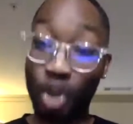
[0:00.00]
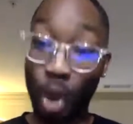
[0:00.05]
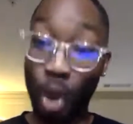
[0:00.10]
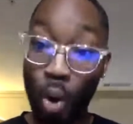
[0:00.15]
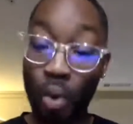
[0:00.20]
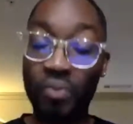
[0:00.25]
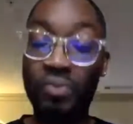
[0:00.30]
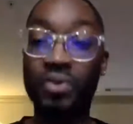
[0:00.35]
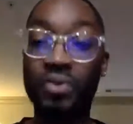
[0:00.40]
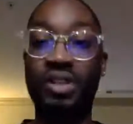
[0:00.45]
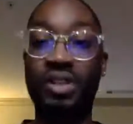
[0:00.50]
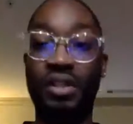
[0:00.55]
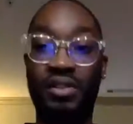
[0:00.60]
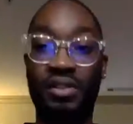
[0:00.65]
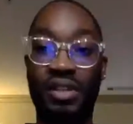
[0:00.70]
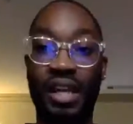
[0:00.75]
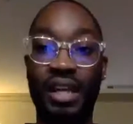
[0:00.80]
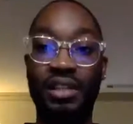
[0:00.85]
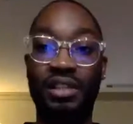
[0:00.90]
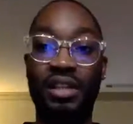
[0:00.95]
a soulful
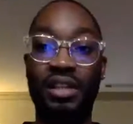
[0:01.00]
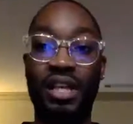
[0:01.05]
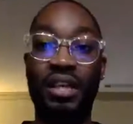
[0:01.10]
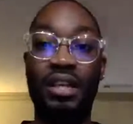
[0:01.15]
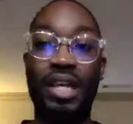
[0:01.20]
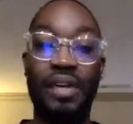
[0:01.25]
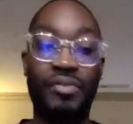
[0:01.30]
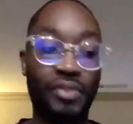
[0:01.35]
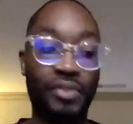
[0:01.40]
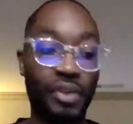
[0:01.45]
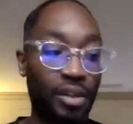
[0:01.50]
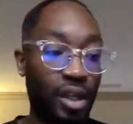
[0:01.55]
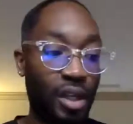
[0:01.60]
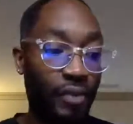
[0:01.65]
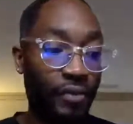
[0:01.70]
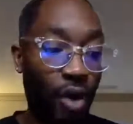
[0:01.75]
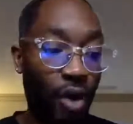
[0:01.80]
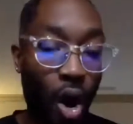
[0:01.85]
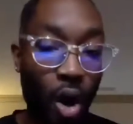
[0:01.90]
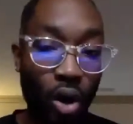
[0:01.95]
sensation. I
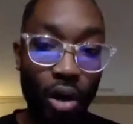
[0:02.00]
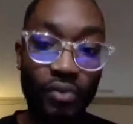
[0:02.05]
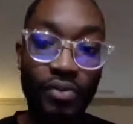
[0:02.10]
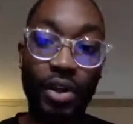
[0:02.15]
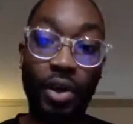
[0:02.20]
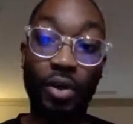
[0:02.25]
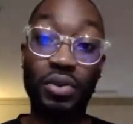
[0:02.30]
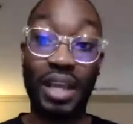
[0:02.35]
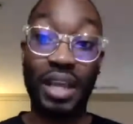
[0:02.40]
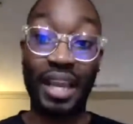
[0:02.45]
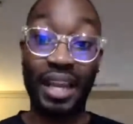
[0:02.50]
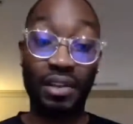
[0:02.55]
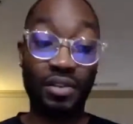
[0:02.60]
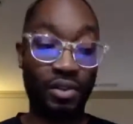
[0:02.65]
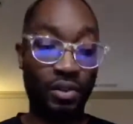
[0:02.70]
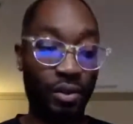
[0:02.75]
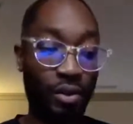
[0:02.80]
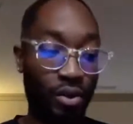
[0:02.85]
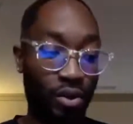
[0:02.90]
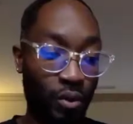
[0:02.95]
definitely love all of those
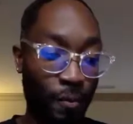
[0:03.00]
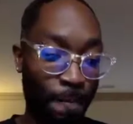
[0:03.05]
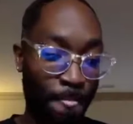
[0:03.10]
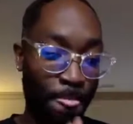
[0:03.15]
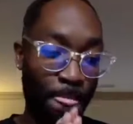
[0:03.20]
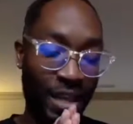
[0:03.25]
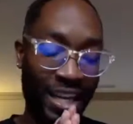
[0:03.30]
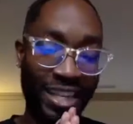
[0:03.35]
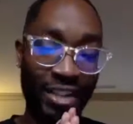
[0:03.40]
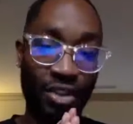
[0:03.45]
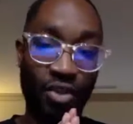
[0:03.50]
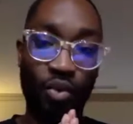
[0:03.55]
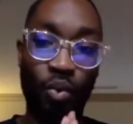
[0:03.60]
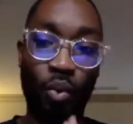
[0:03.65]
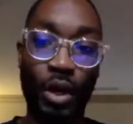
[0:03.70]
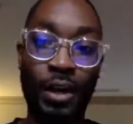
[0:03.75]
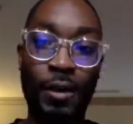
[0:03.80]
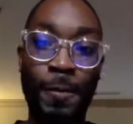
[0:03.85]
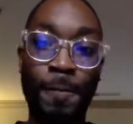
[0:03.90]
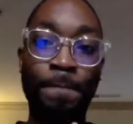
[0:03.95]
answers
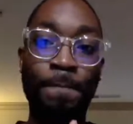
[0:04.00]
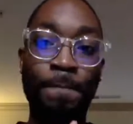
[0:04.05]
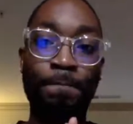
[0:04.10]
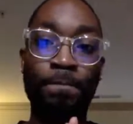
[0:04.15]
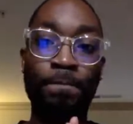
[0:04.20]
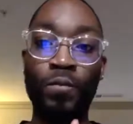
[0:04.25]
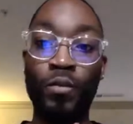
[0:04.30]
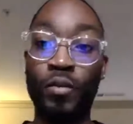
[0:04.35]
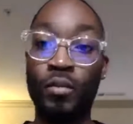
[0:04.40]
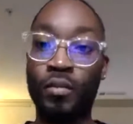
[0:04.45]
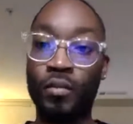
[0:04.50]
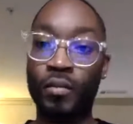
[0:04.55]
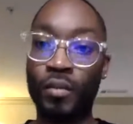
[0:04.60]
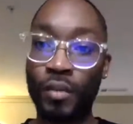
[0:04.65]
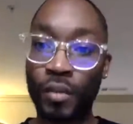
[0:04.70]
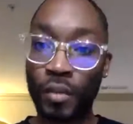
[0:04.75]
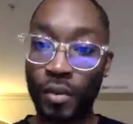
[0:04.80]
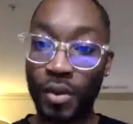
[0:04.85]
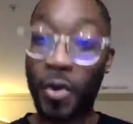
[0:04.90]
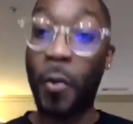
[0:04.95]
as well.
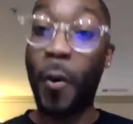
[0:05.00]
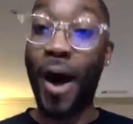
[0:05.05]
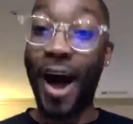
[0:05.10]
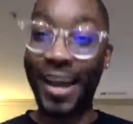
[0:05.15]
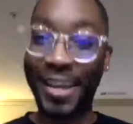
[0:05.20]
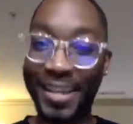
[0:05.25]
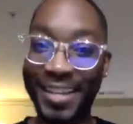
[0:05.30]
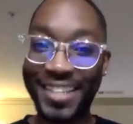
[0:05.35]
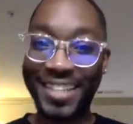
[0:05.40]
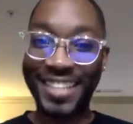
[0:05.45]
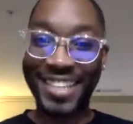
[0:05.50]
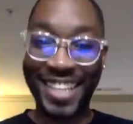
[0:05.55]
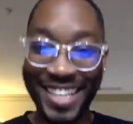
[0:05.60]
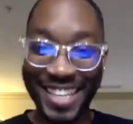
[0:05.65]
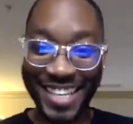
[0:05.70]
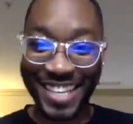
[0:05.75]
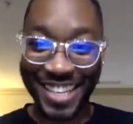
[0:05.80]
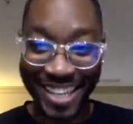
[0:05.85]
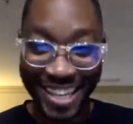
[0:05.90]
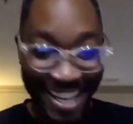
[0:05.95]

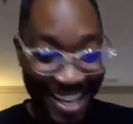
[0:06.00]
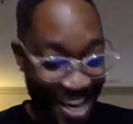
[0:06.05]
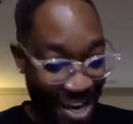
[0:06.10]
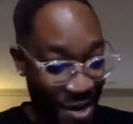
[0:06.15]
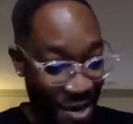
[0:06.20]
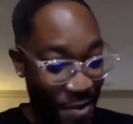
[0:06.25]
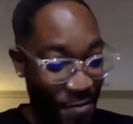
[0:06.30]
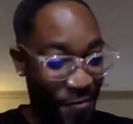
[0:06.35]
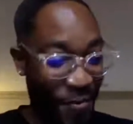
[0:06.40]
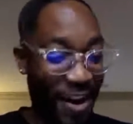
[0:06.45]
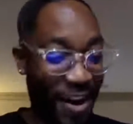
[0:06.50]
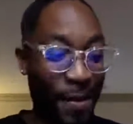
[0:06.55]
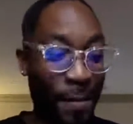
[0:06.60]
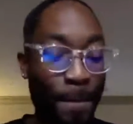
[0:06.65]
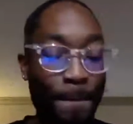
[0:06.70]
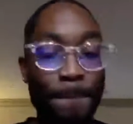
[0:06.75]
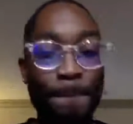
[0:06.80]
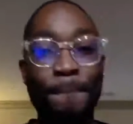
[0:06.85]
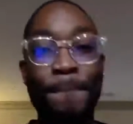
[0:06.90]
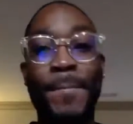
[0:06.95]
Quiet,
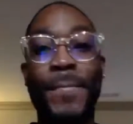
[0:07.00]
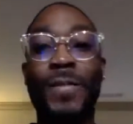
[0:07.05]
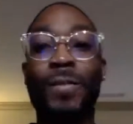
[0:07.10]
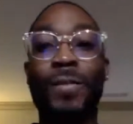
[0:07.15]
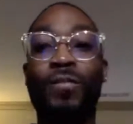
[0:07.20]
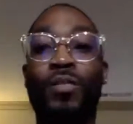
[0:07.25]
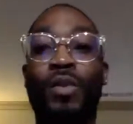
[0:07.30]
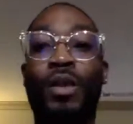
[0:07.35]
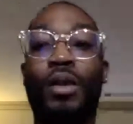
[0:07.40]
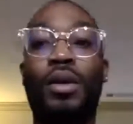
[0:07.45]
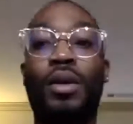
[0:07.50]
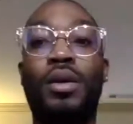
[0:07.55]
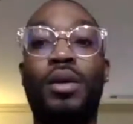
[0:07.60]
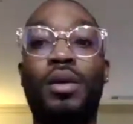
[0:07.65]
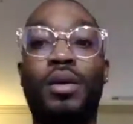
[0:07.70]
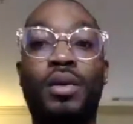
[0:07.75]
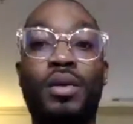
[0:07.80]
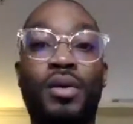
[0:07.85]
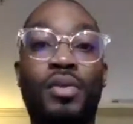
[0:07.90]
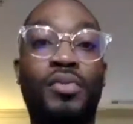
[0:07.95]
right?
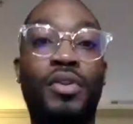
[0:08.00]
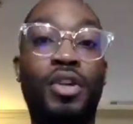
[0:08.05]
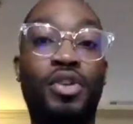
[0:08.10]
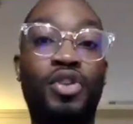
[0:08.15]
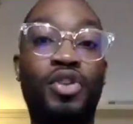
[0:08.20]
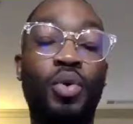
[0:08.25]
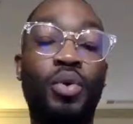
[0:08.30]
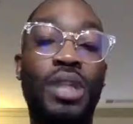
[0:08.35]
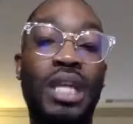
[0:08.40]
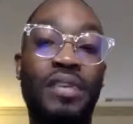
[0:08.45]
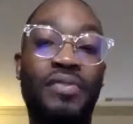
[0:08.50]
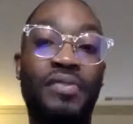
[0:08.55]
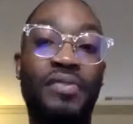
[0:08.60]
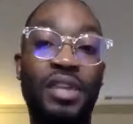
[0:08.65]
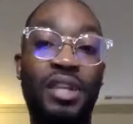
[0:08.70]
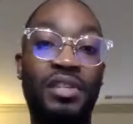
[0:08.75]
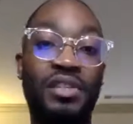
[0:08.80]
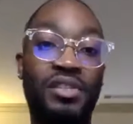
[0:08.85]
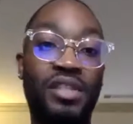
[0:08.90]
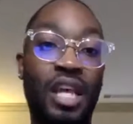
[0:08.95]
The two
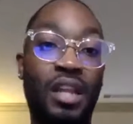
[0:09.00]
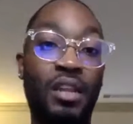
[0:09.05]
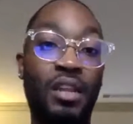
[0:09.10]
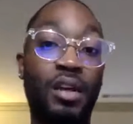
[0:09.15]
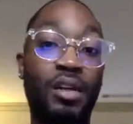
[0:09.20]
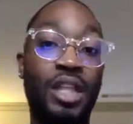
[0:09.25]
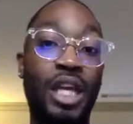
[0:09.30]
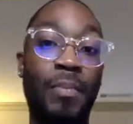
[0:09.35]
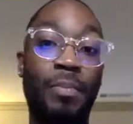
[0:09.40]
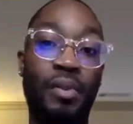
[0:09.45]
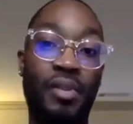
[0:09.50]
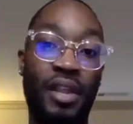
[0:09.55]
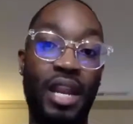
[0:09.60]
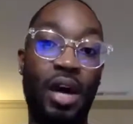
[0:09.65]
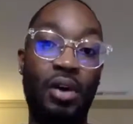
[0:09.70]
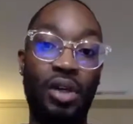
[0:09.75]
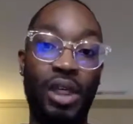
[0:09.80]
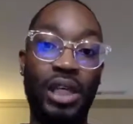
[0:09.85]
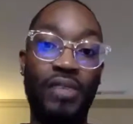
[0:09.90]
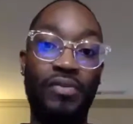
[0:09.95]
definitions I looked
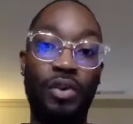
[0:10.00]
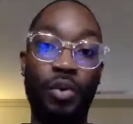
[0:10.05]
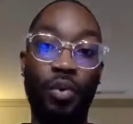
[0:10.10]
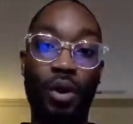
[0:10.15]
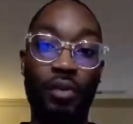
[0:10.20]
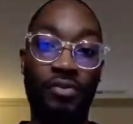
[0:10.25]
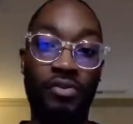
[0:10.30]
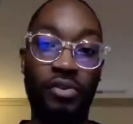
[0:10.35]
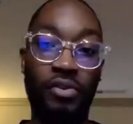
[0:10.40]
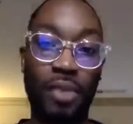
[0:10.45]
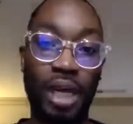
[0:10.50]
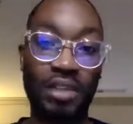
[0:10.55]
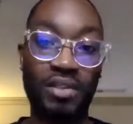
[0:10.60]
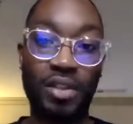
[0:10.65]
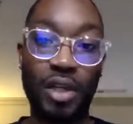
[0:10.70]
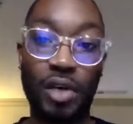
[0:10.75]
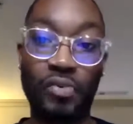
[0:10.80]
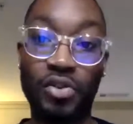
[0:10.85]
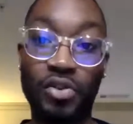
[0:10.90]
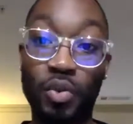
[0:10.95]
up, and then I'll give you one for
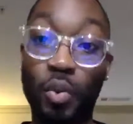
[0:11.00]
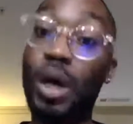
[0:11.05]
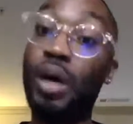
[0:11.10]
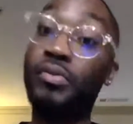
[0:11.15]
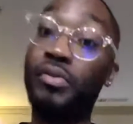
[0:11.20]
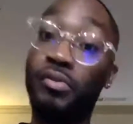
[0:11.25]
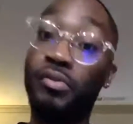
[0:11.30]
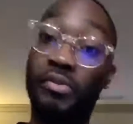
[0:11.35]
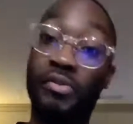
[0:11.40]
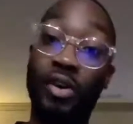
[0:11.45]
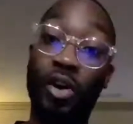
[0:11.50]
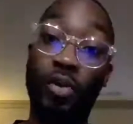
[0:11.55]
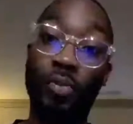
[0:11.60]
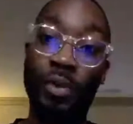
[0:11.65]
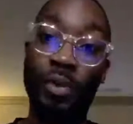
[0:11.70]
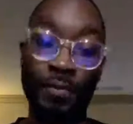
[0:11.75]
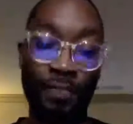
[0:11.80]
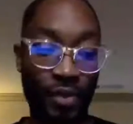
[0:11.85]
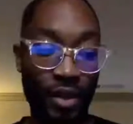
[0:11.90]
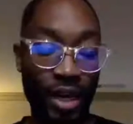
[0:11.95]
myself as well.
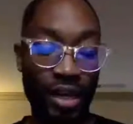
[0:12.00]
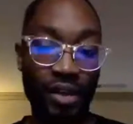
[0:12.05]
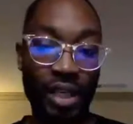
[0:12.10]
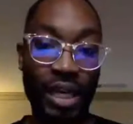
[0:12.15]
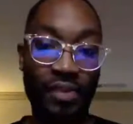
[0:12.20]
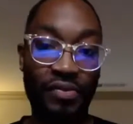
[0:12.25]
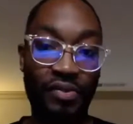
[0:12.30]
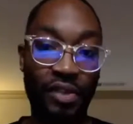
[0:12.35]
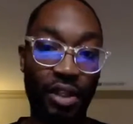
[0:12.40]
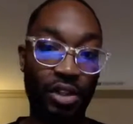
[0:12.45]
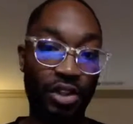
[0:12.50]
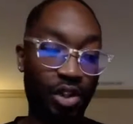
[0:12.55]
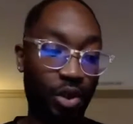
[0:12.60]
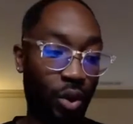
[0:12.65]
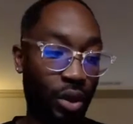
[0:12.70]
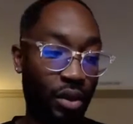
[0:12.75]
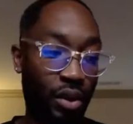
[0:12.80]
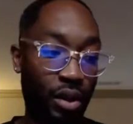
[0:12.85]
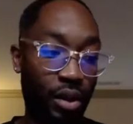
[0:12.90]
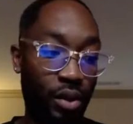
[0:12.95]
Fulfillment. I
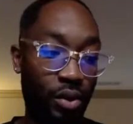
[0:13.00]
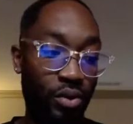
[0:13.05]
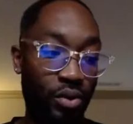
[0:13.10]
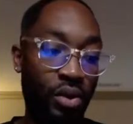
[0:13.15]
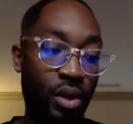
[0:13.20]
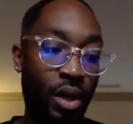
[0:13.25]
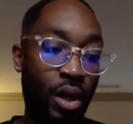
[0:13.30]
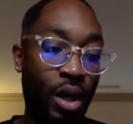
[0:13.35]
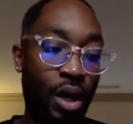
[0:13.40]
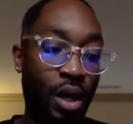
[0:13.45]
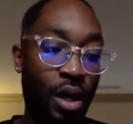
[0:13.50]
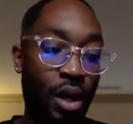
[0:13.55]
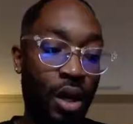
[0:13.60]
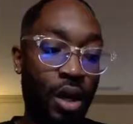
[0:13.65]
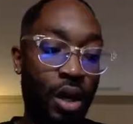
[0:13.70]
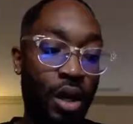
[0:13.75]
definitely enjoy those.